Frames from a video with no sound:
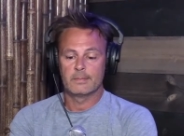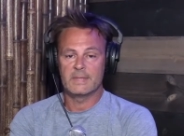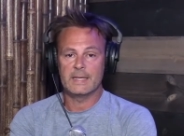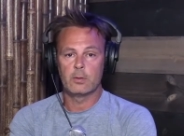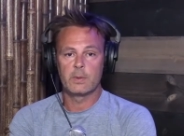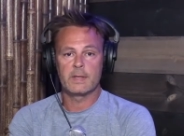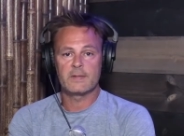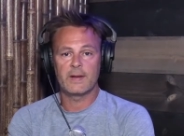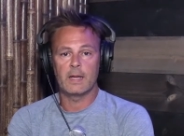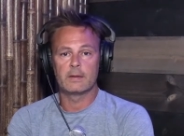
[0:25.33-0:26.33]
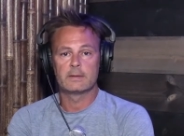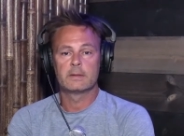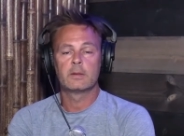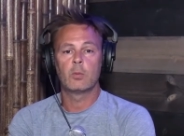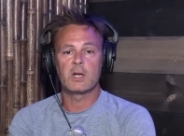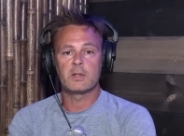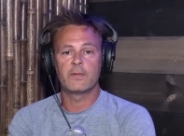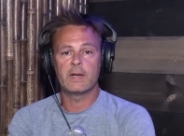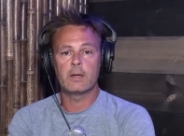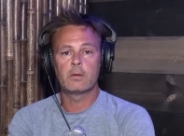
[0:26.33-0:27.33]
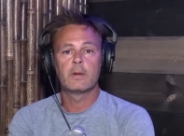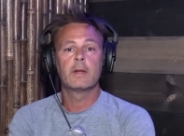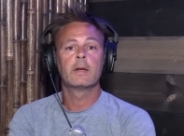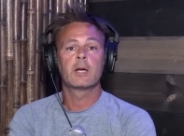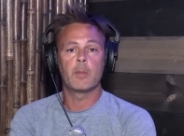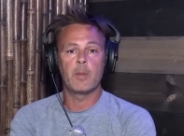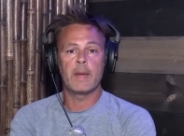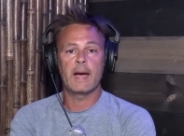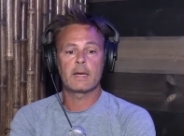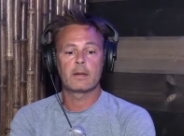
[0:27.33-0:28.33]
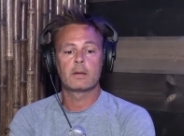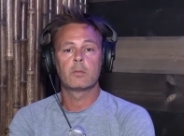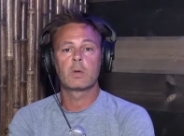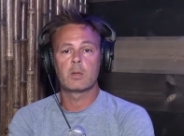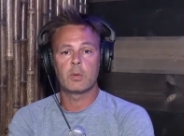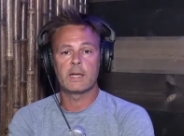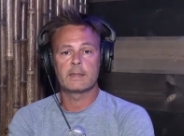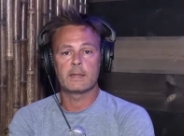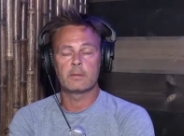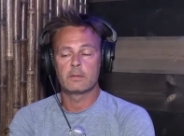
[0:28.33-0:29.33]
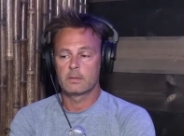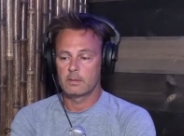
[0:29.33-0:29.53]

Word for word: deal with this fella. Watch the video. Come on back. We're going to break it down.